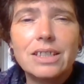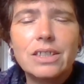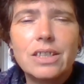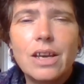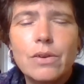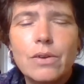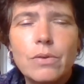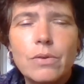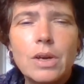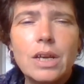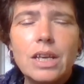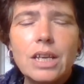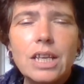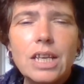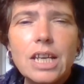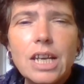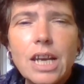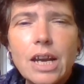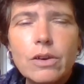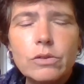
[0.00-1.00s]
So,
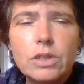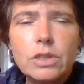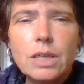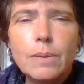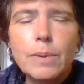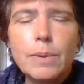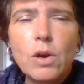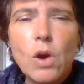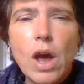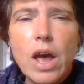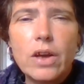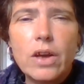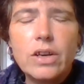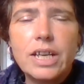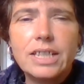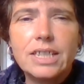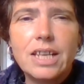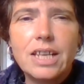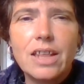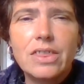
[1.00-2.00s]
to be quite
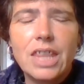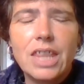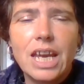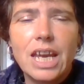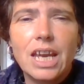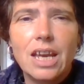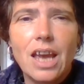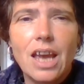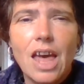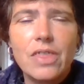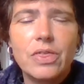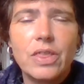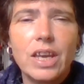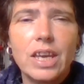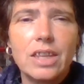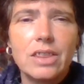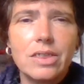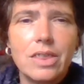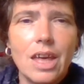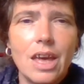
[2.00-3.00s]
honest, I think
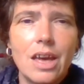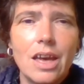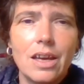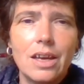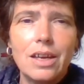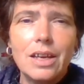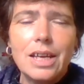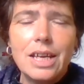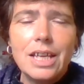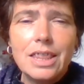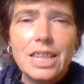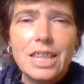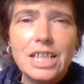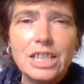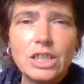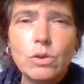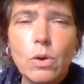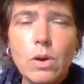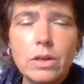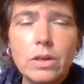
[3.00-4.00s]
that
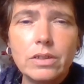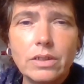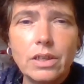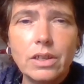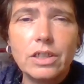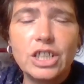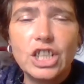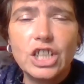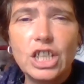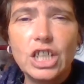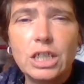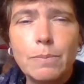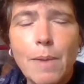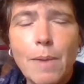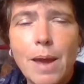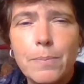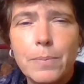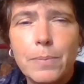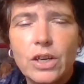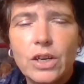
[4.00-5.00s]
these Quorn sausages
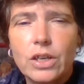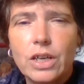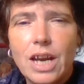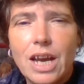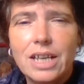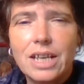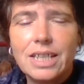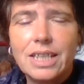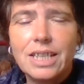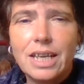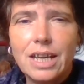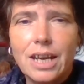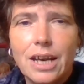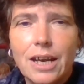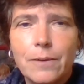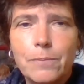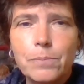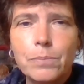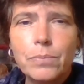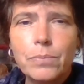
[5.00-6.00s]
might be a good idea.